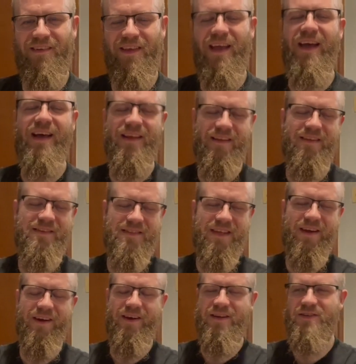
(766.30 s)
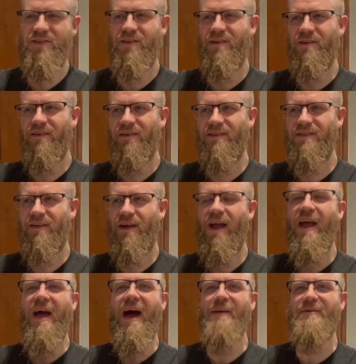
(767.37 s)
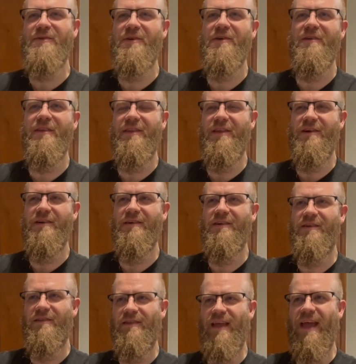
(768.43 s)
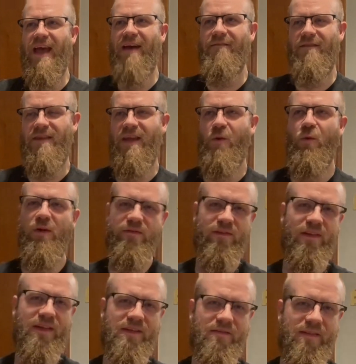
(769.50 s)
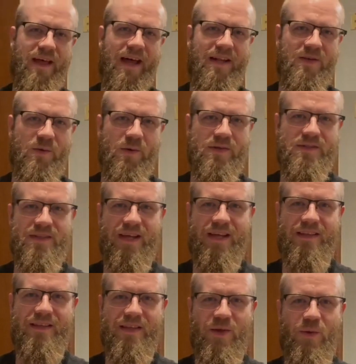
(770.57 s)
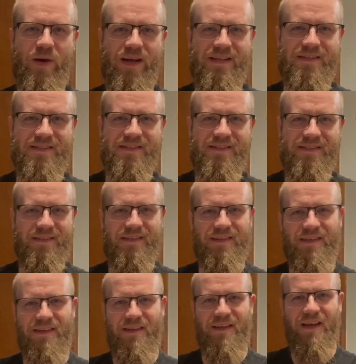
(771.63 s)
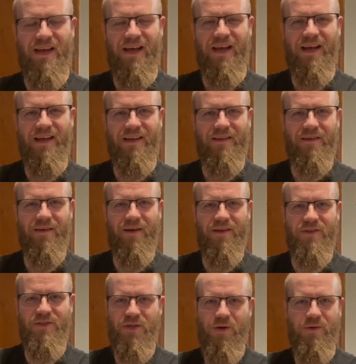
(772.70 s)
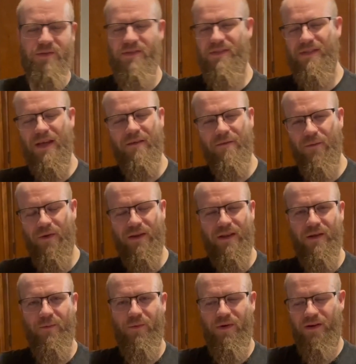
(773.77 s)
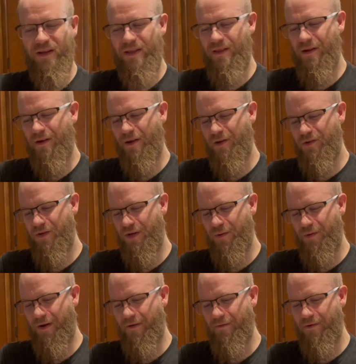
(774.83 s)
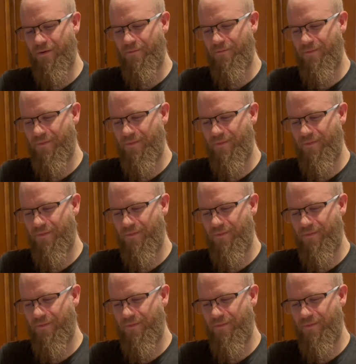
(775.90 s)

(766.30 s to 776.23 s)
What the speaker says: Yeah, it's caricature. I'm sure that they have the equivalent of that towards like the U.S. On shows and stuff where they were in their country or whatever.